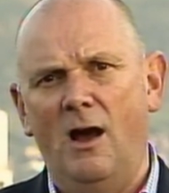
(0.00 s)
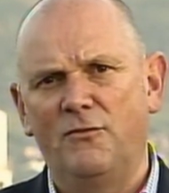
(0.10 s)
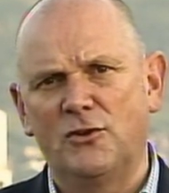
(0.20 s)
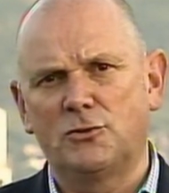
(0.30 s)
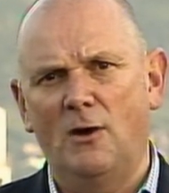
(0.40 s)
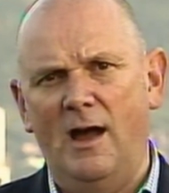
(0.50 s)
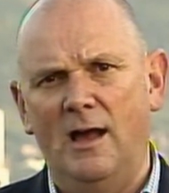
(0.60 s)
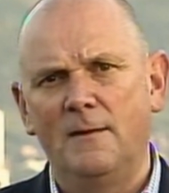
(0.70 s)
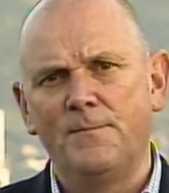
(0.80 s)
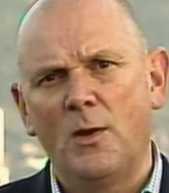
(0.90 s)
of the
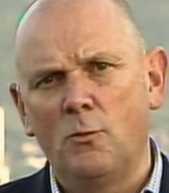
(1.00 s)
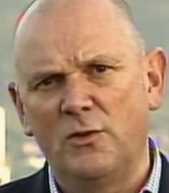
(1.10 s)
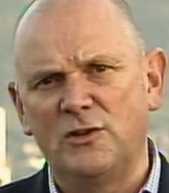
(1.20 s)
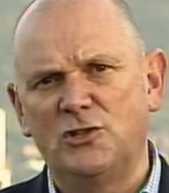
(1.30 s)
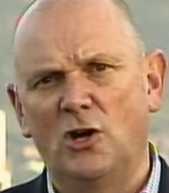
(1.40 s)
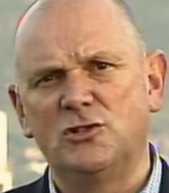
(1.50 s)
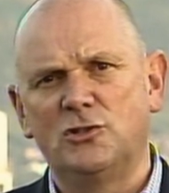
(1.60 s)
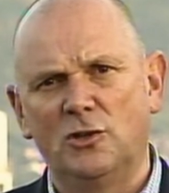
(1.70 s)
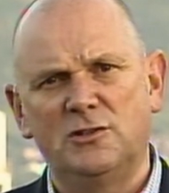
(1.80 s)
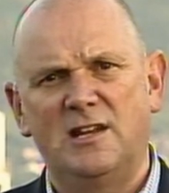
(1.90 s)
trial where the
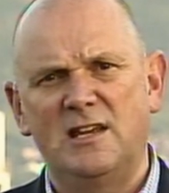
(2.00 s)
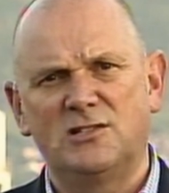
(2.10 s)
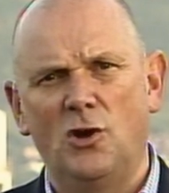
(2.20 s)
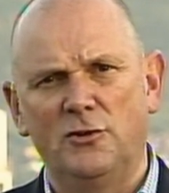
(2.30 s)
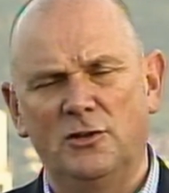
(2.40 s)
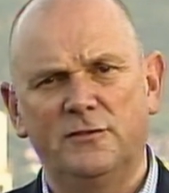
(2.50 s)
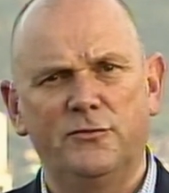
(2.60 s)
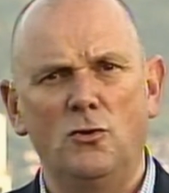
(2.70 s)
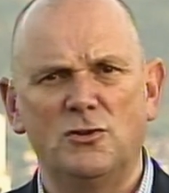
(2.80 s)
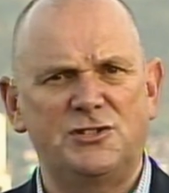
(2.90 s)
judge looked at his conduct, of course,